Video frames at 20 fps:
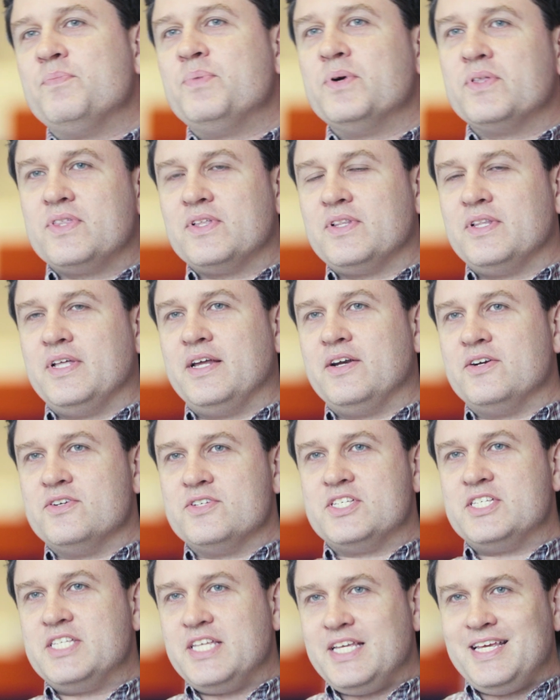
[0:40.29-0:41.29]
you put the
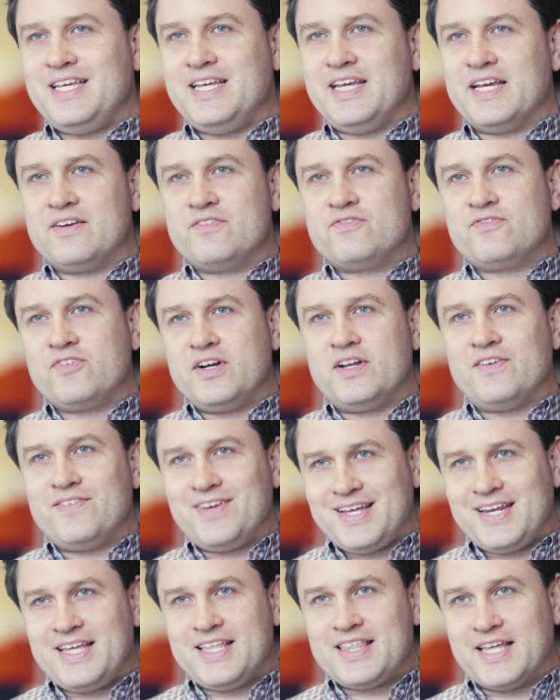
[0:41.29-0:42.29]
letter Z in front of
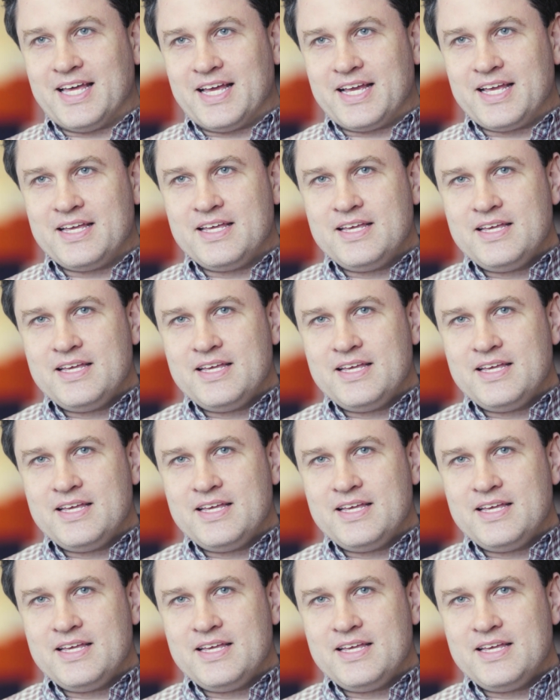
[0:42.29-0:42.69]
anything,